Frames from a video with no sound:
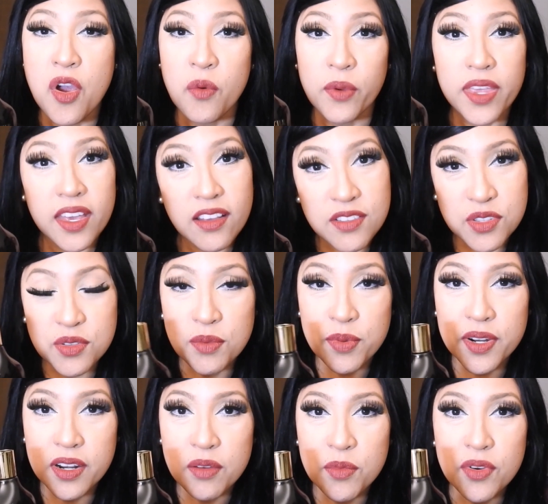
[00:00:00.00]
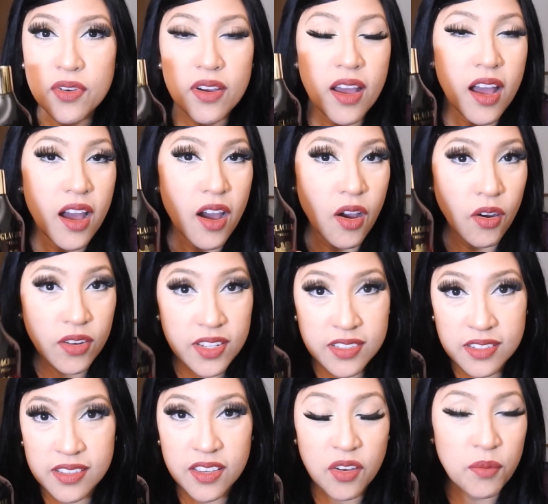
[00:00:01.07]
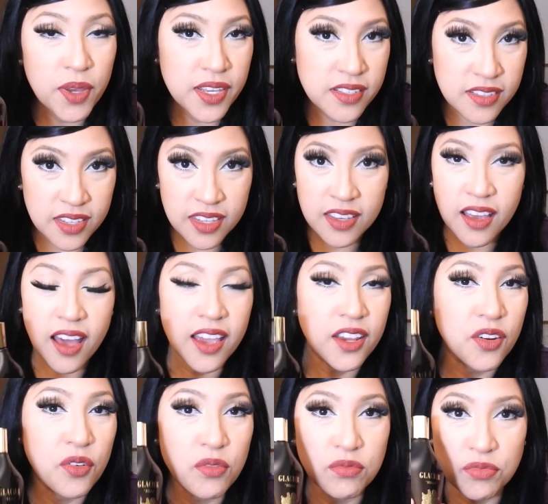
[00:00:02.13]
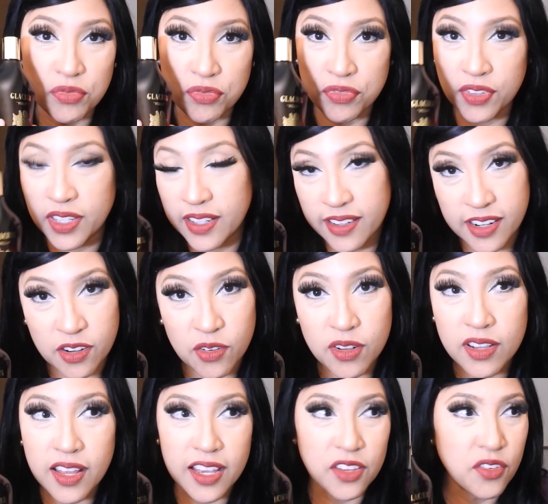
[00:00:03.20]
When it comes to the bergamot, honestly, on my skin, I don't feel it at all.